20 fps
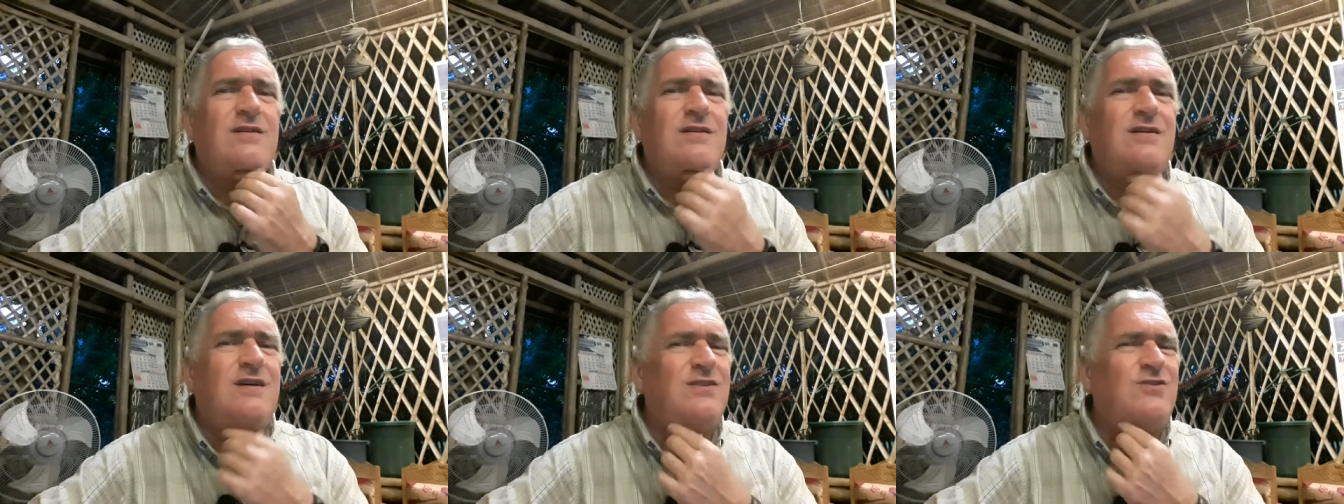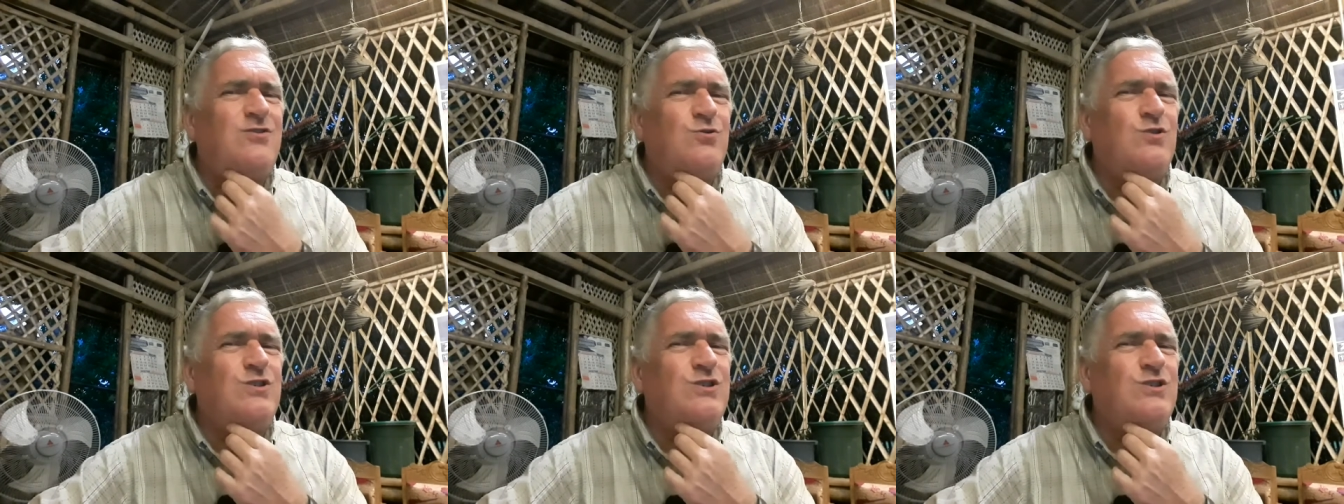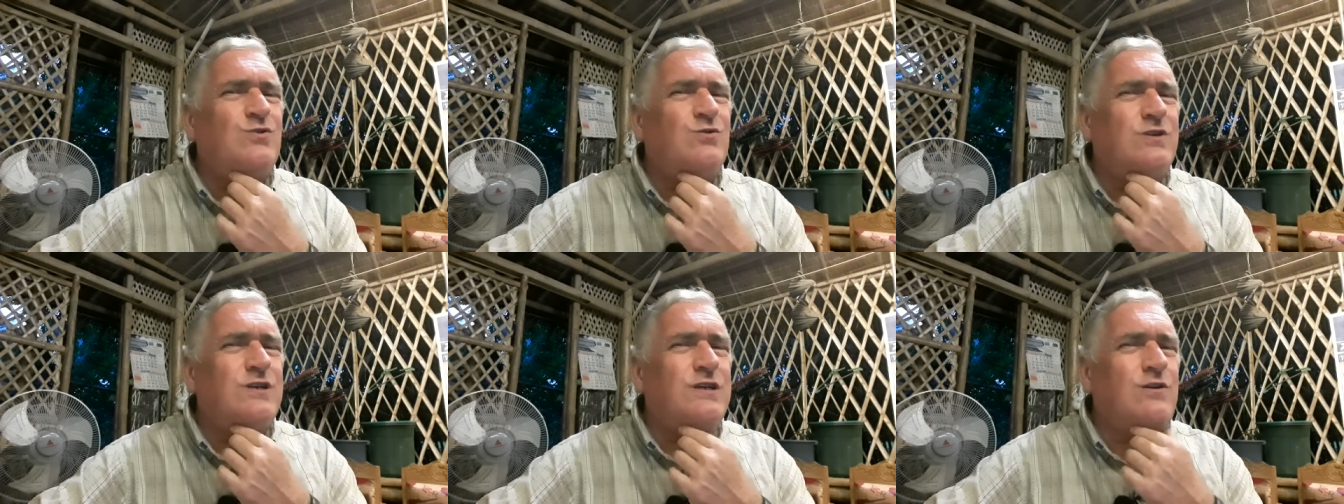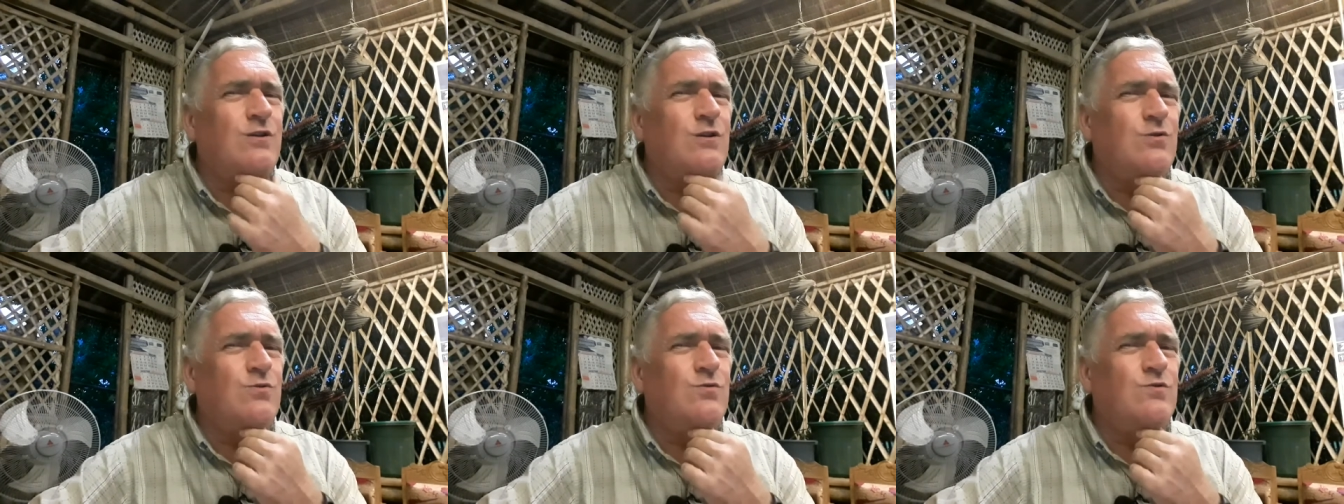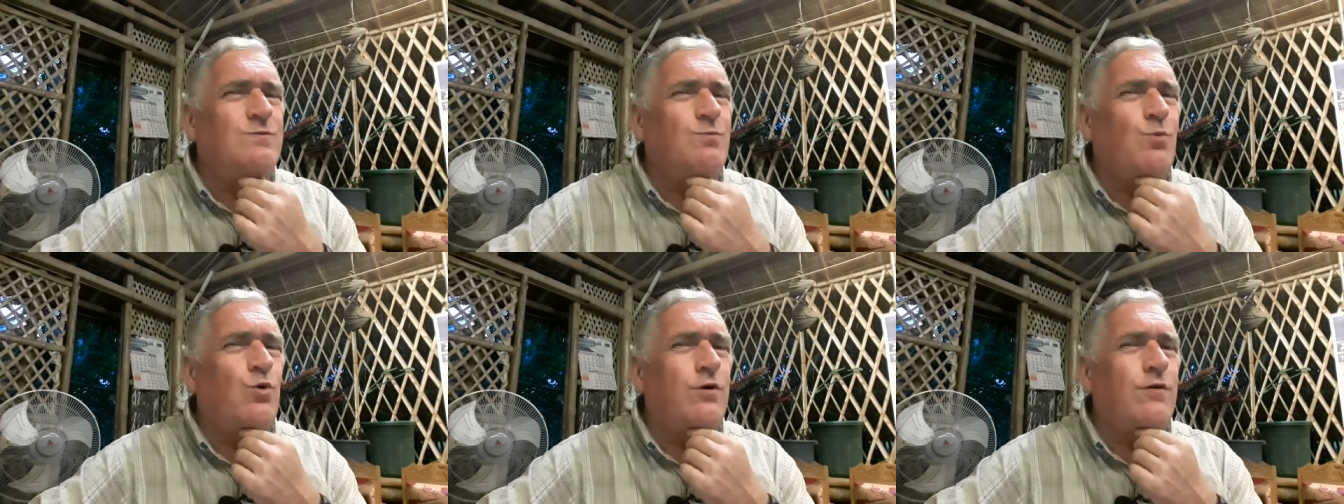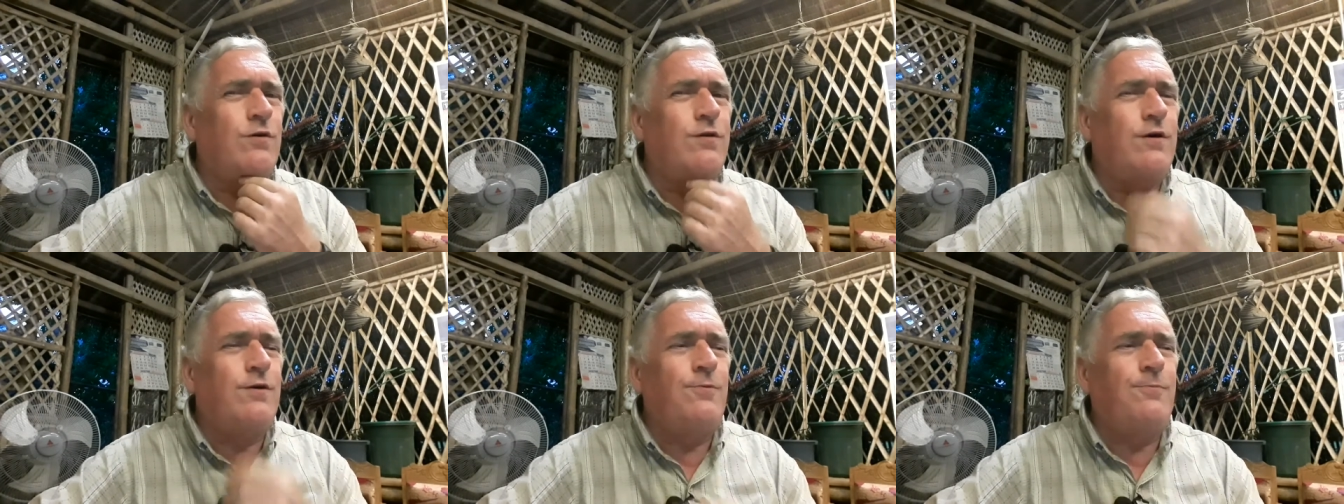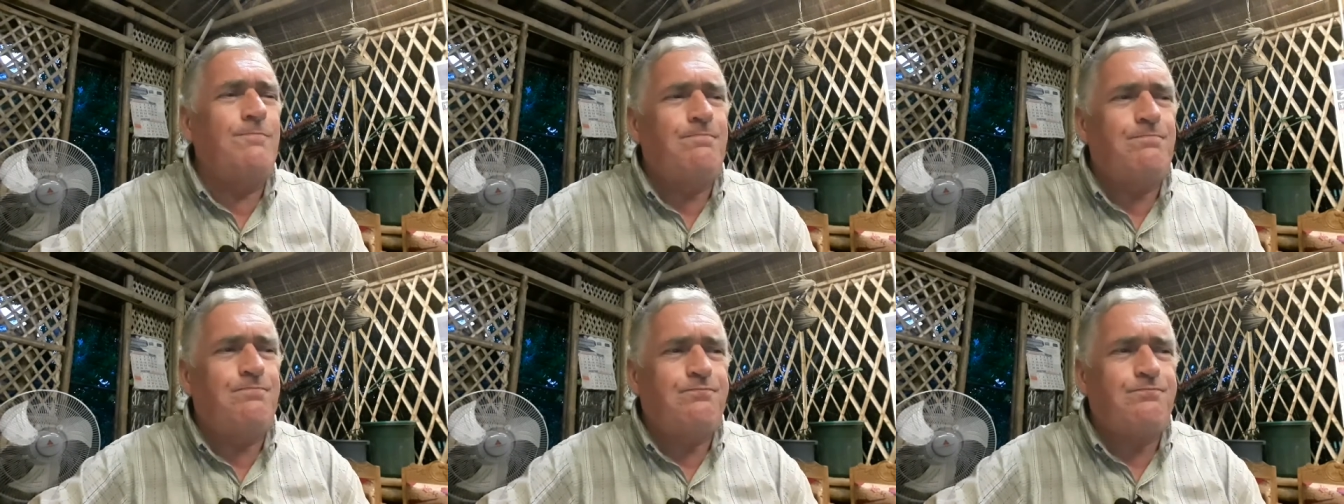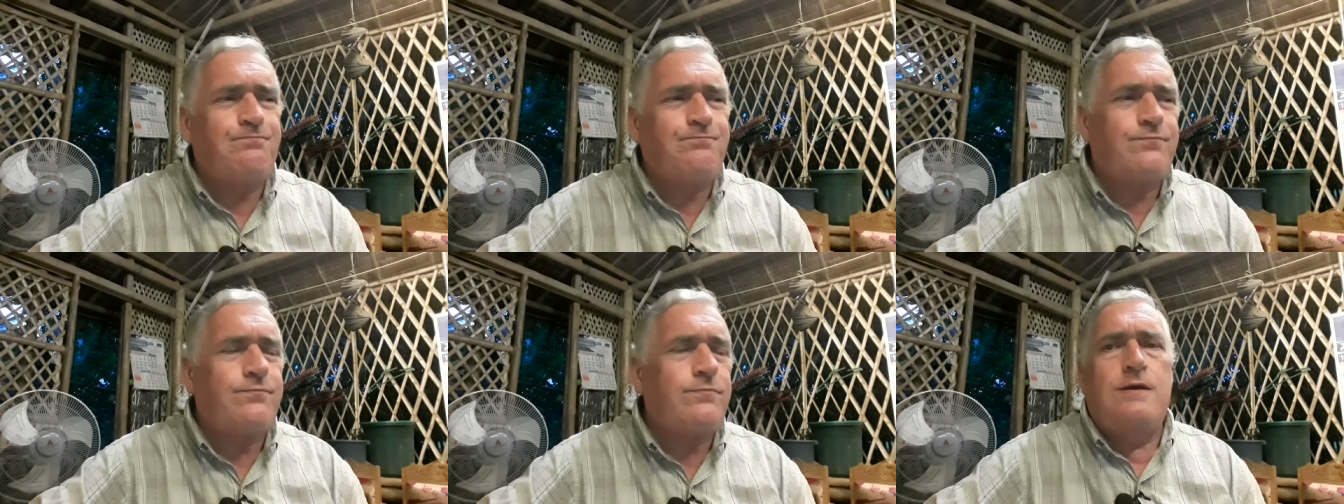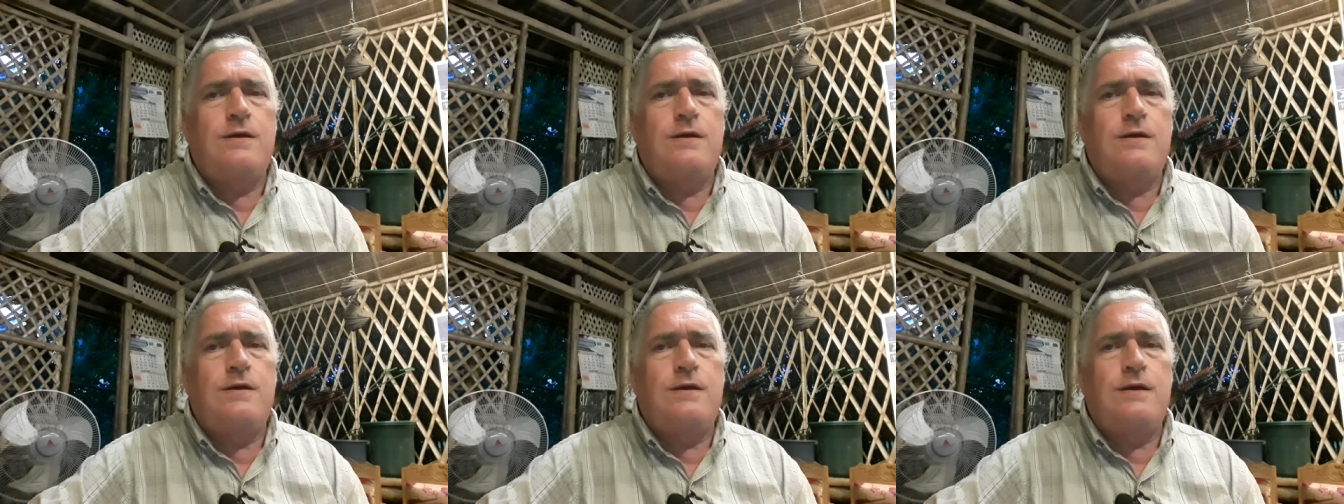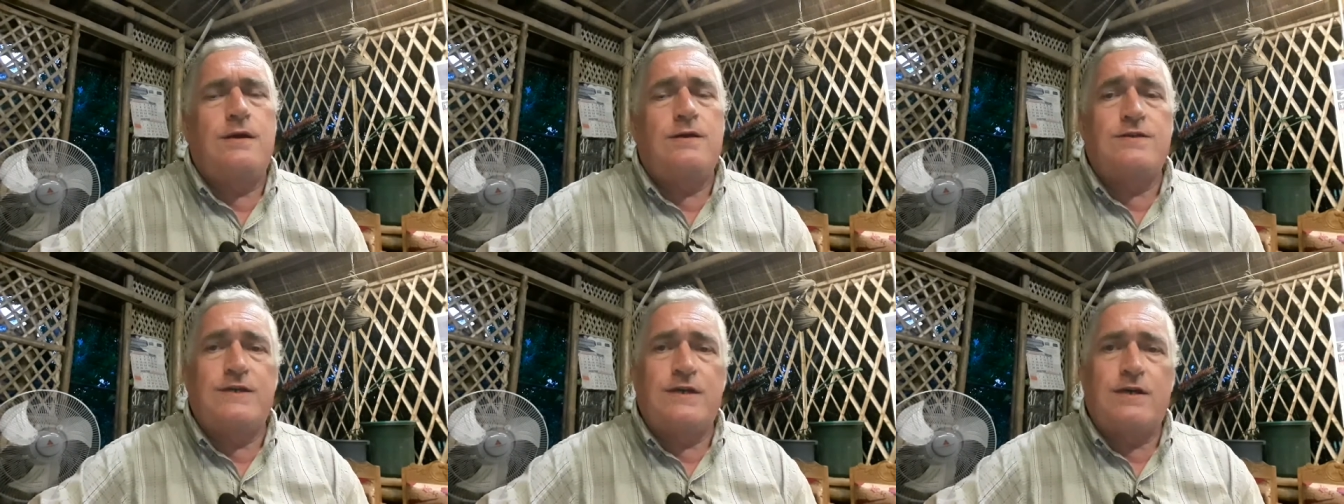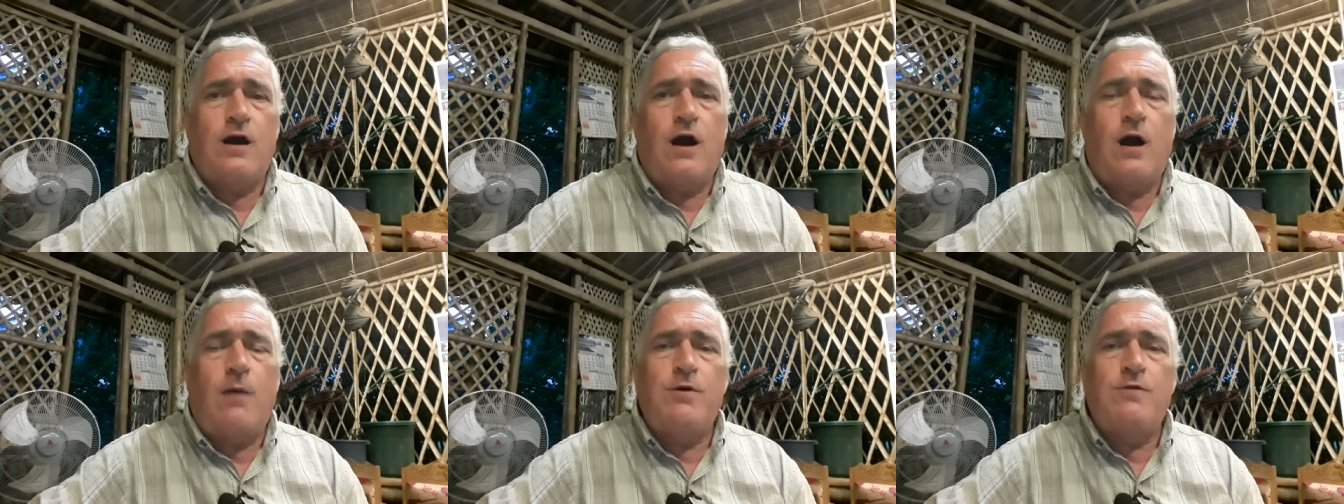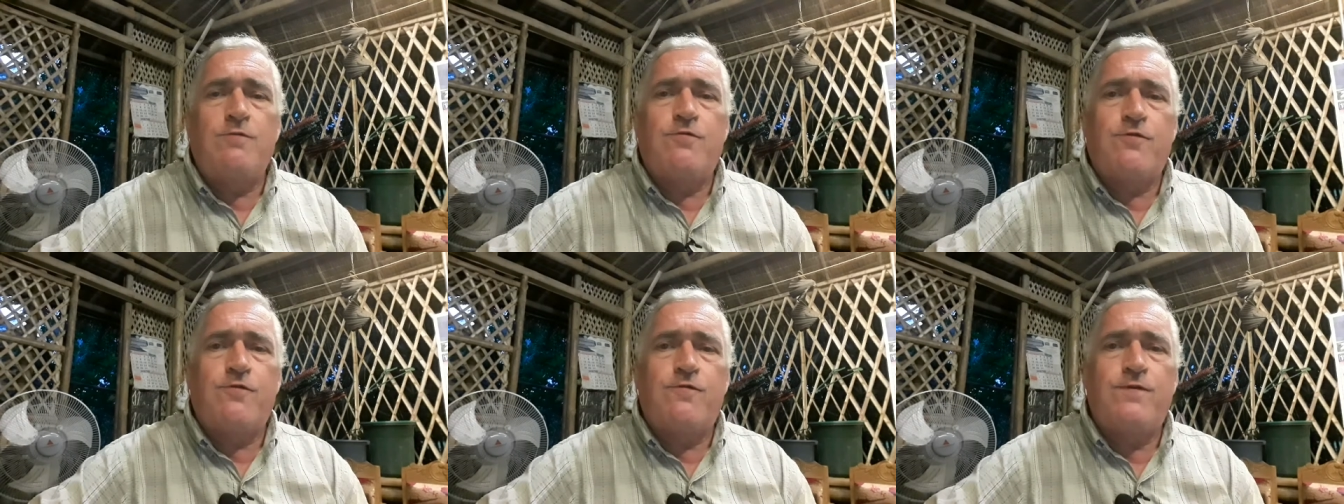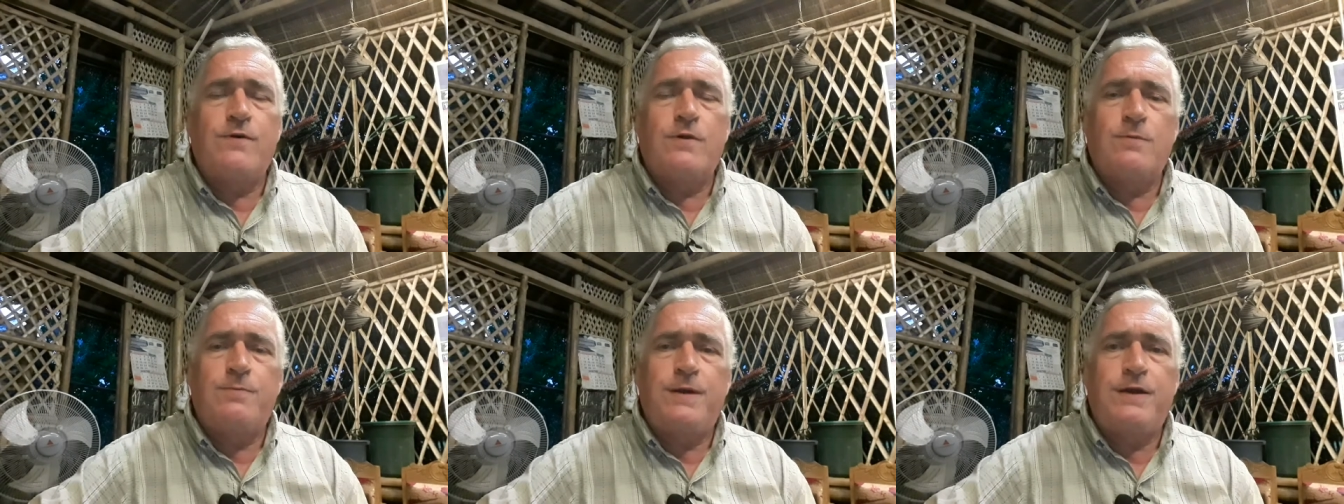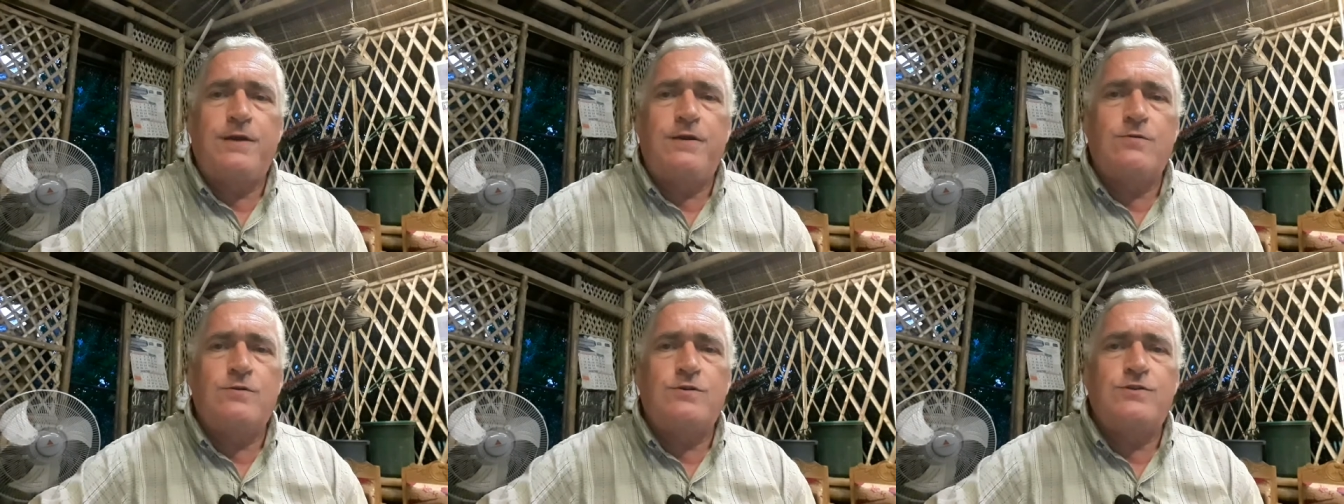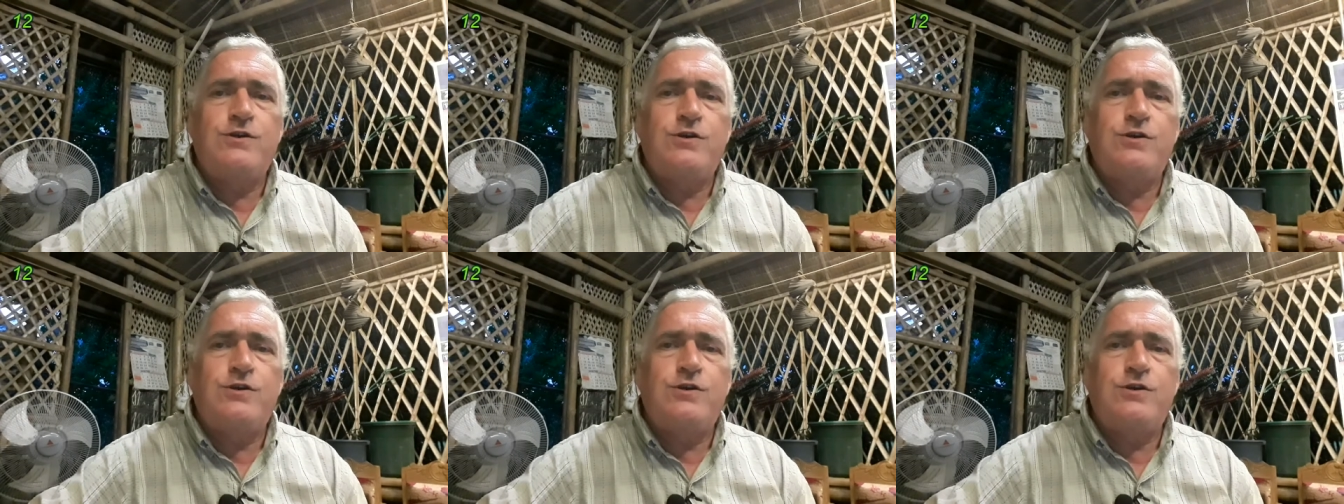I do still need to lose more though. Is it common for Filipinos